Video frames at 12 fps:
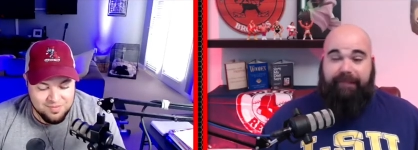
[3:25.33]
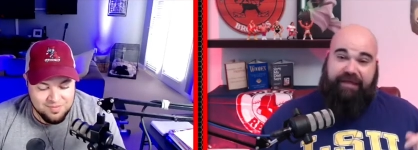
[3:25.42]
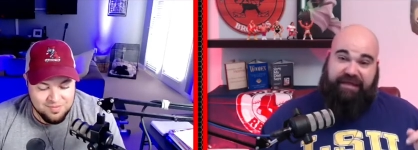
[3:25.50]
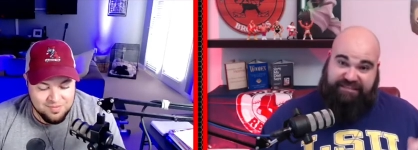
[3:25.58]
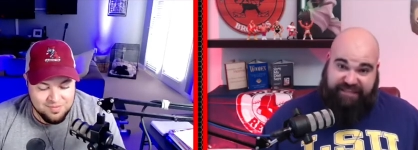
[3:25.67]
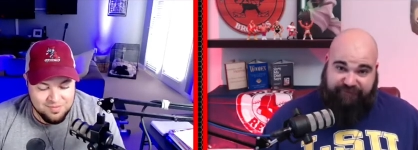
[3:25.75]

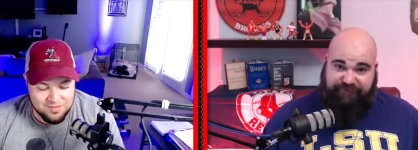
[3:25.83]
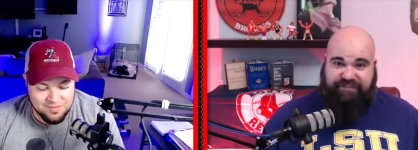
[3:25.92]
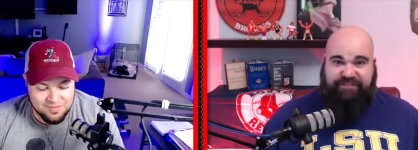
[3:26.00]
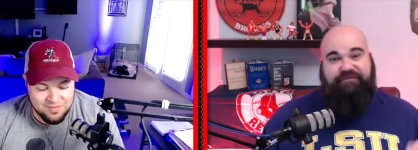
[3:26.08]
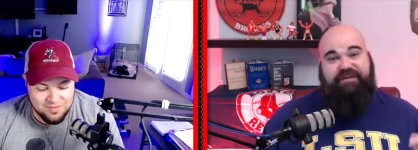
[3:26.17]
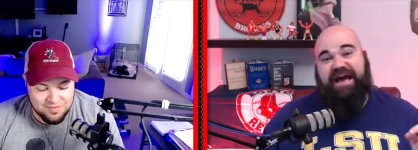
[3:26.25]
Speaker 1: That's
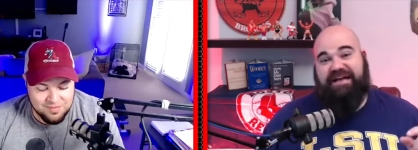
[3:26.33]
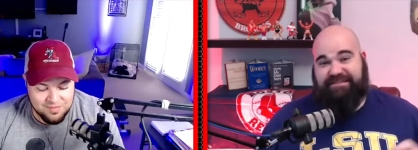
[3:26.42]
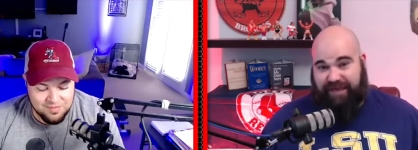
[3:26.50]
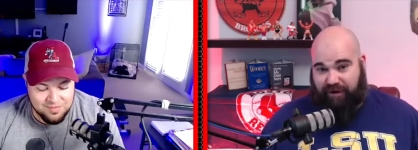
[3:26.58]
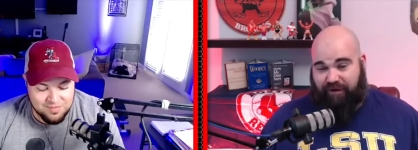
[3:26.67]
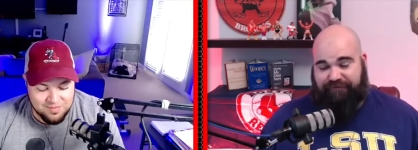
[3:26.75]
defensive guys,
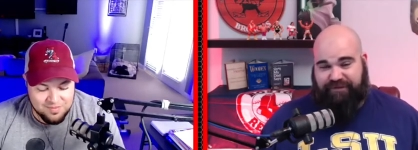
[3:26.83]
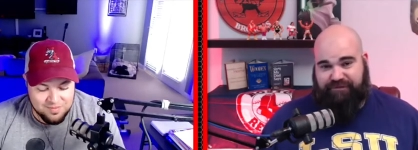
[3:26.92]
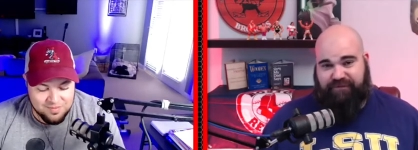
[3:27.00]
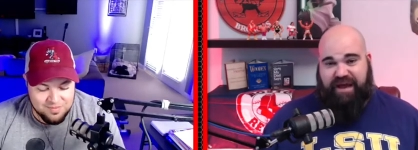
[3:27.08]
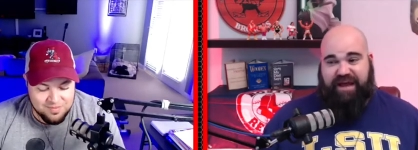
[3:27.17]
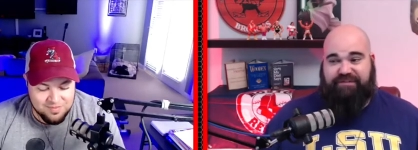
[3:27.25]
not offensive
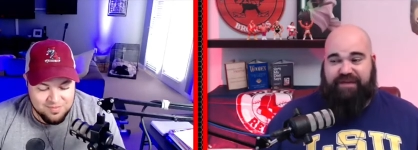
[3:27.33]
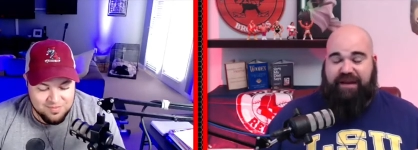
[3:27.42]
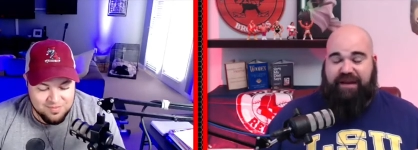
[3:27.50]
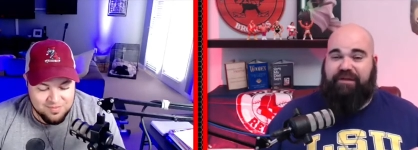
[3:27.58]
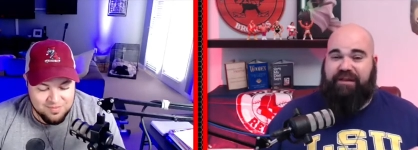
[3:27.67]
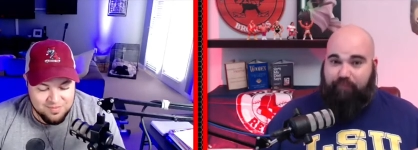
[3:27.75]
guys. I
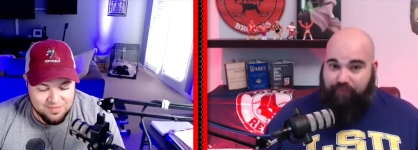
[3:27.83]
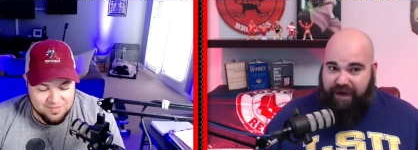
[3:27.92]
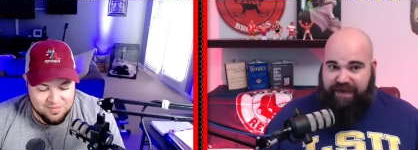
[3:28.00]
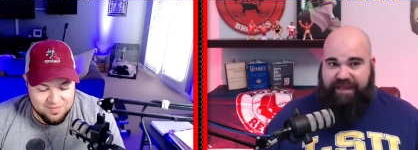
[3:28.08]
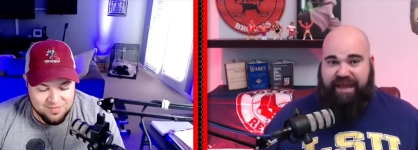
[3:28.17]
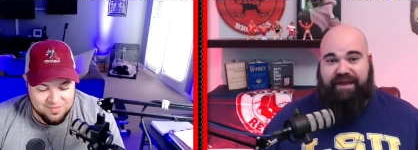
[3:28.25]
don't need a
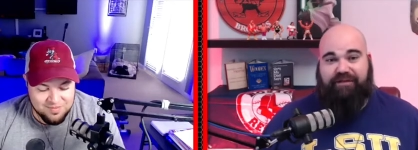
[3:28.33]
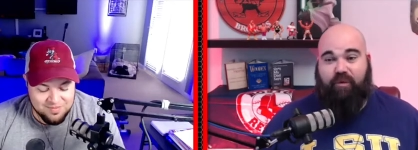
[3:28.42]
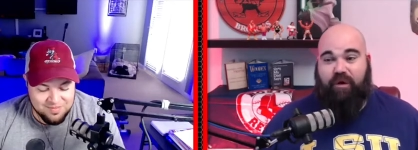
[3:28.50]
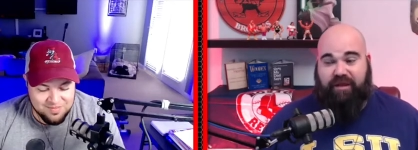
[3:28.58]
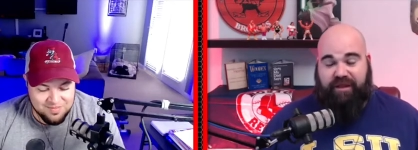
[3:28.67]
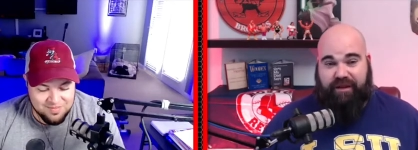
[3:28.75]
brainiac to
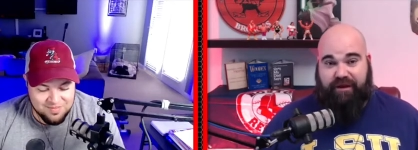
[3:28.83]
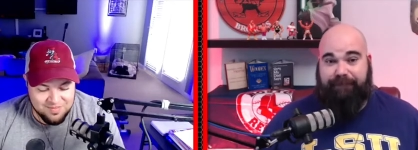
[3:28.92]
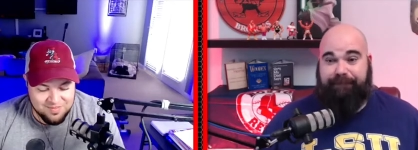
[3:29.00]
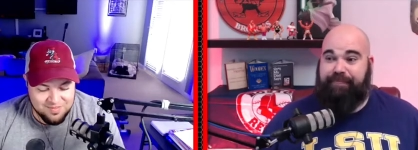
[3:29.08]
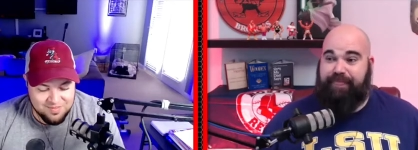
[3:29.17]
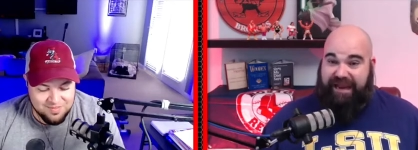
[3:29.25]
walk in here.
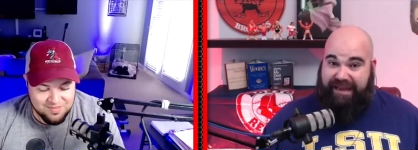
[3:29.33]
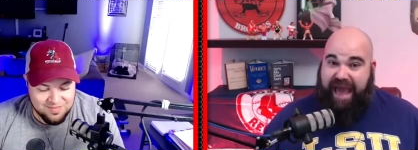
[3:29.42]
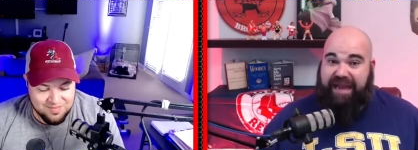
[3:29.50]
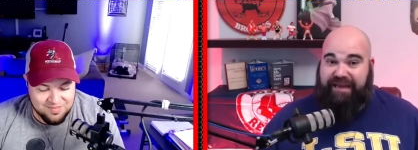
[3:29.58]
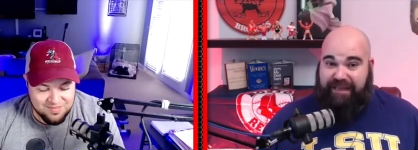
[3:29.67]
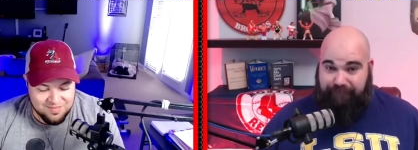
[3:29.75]
I
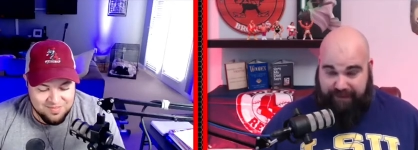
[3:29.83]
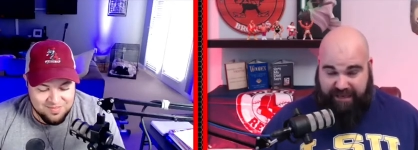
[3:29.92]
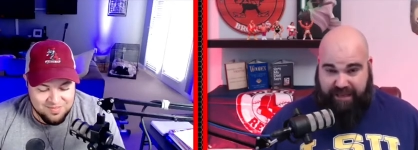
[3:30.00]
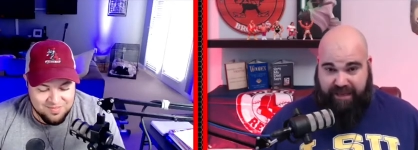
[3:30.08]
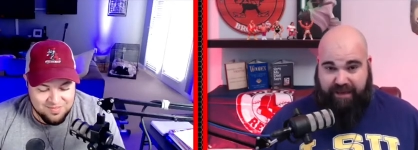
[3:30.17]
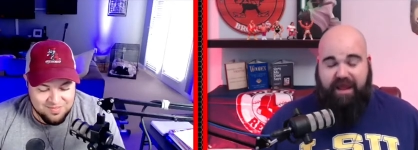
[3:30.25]
kind of need a
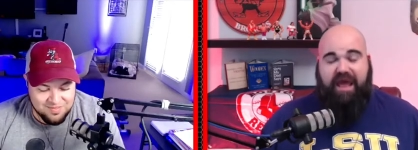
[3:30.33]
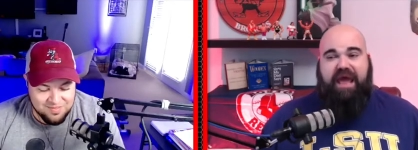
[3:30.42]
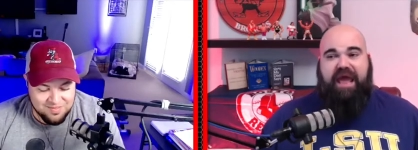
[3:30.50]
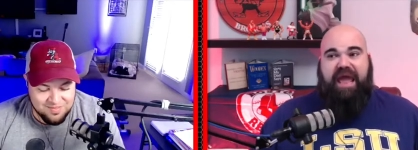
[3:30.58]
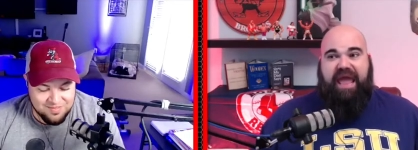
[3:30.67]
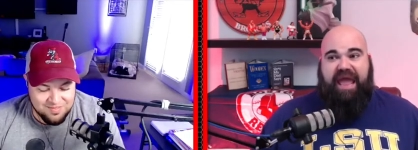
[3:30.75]
meathead.
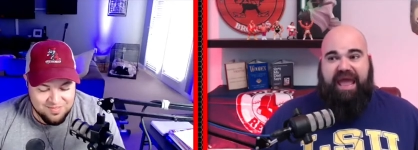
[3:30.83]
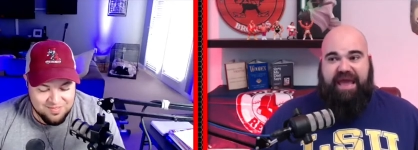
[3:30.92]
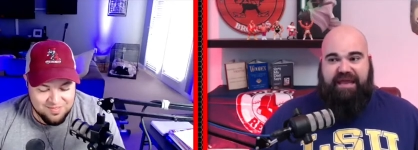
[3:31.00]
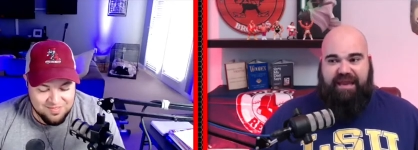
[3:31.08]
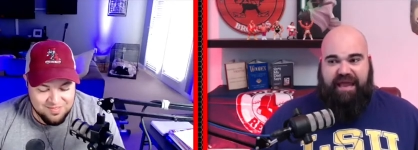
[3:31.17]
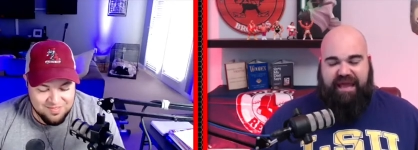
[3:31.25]

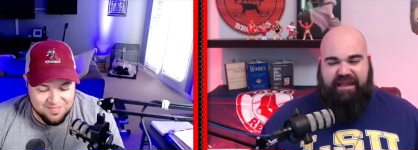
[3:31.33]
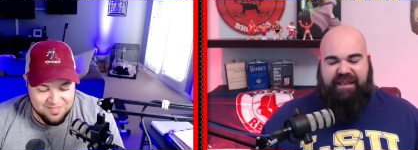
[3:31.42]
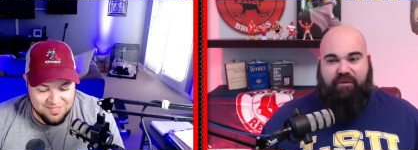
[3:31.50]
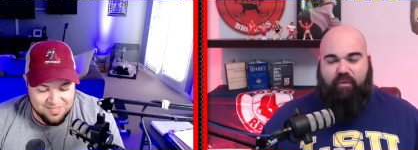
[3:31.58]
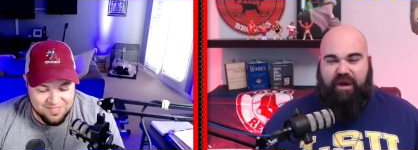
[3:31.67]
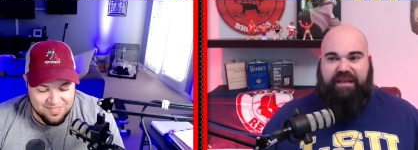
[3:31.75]
And and they
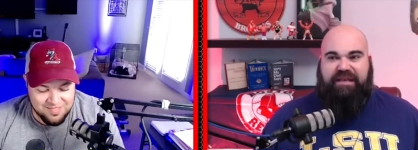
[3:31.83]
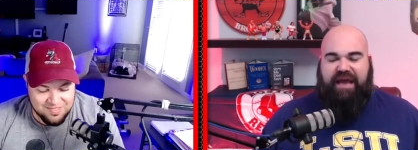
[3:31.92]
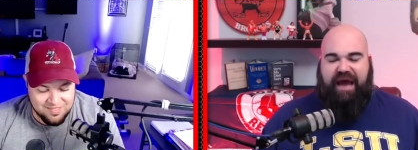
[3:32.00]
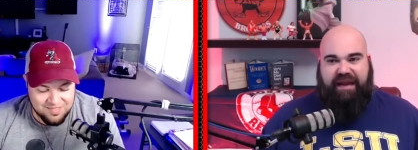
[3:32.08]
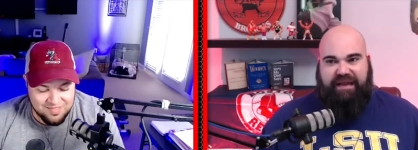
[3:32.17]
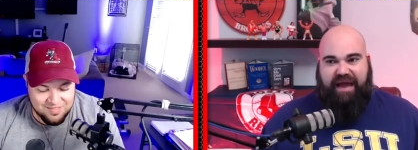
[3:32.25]
went and
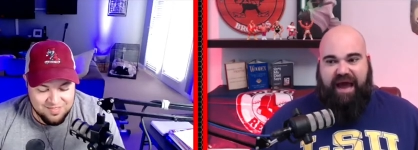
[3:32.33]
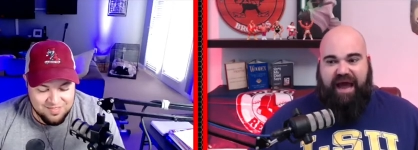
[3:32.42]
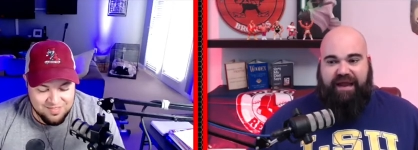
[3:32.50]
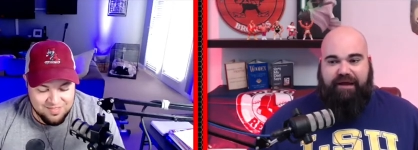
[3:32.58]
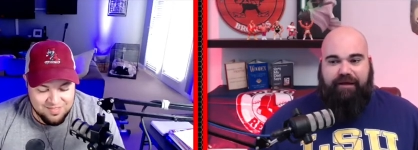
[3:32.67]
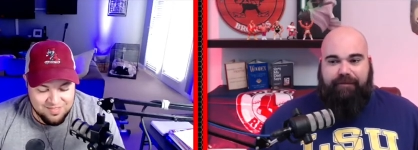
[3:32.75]
got a guy